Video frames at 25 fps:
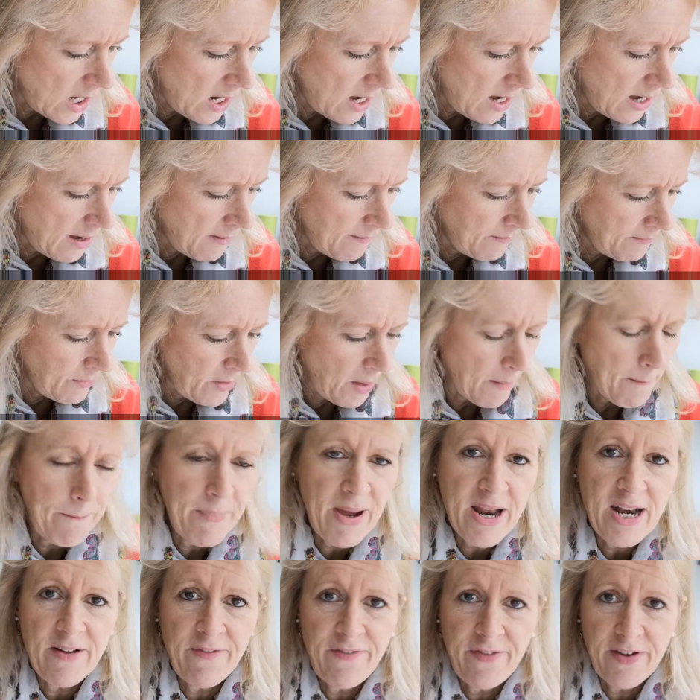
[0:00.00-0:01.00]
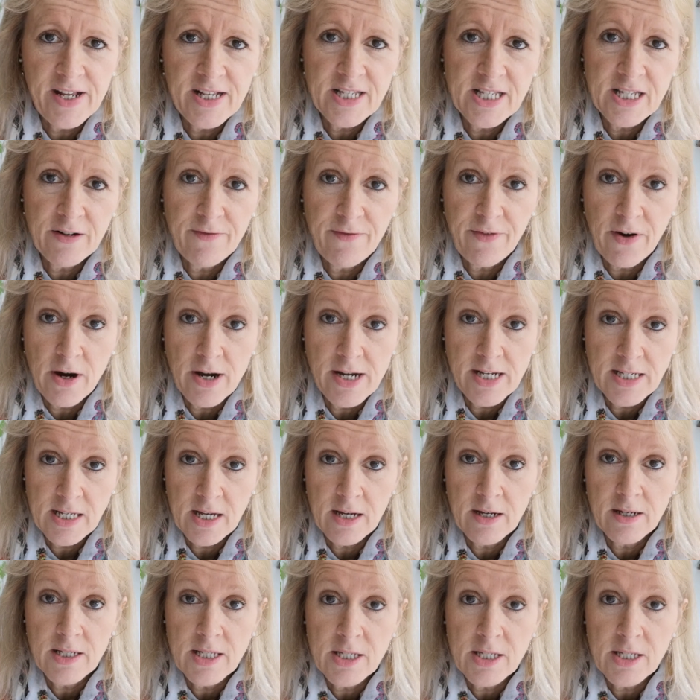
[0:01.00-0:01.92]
Benefits Advisor.